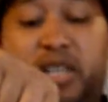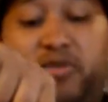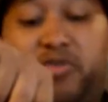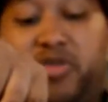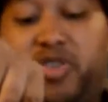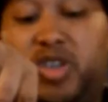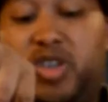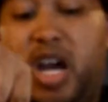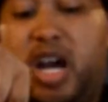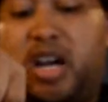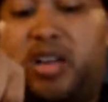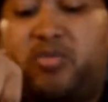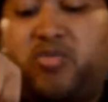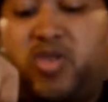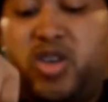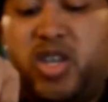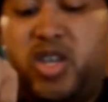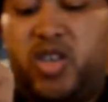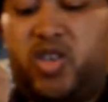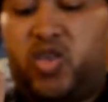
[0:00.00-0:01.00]
Shock
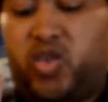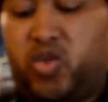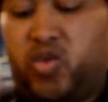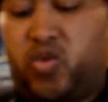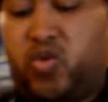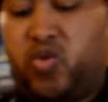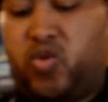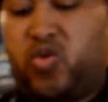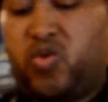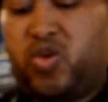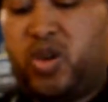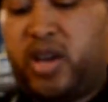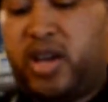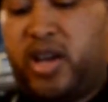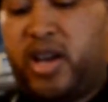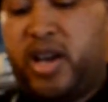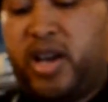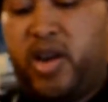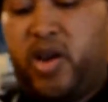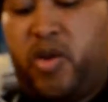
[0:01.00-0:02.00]
means to
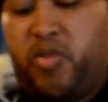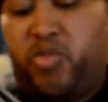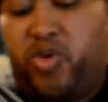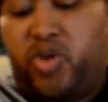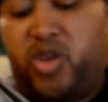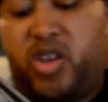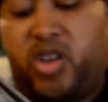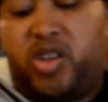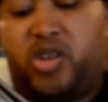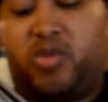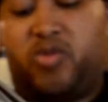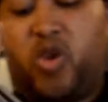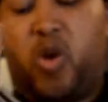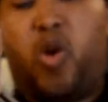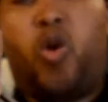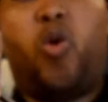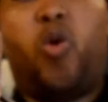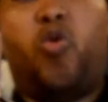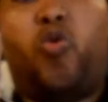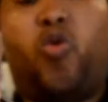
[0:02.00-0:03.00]
put in some
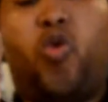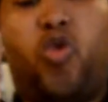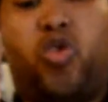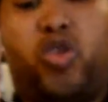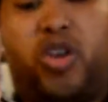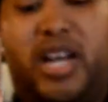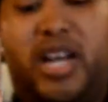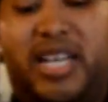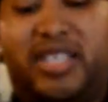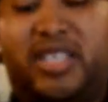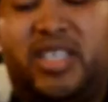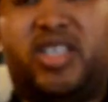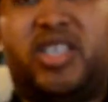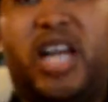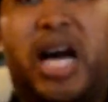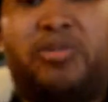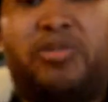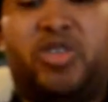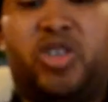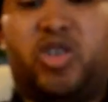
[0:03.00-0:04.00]
cold water. That
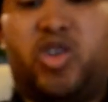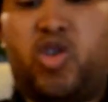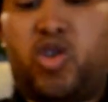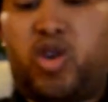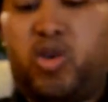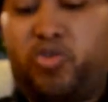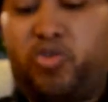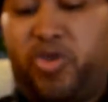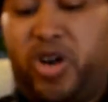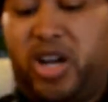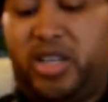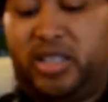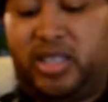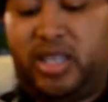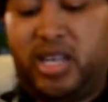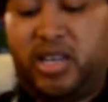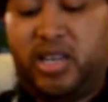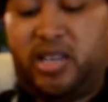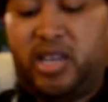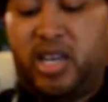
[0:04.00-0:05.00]
stops the cooking
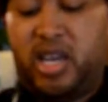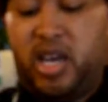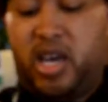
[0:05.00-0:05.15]
process.